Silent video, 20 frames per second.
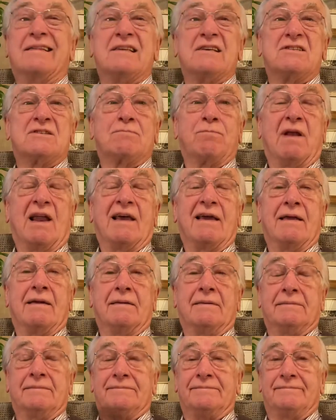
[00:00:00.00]
this plant.
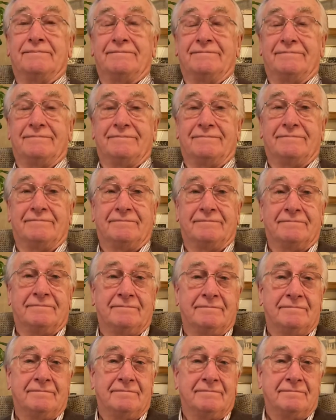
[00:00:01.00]

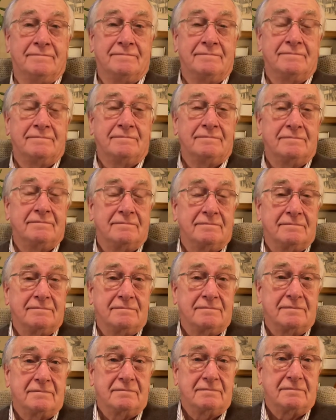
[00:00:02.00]

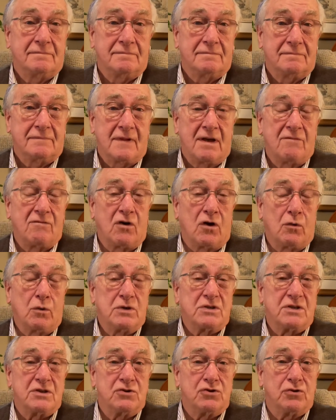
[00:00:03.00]
I've
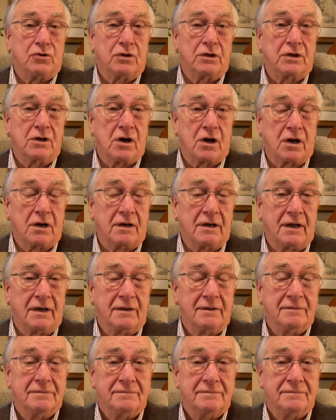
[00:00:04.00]
always enjoyed gardening,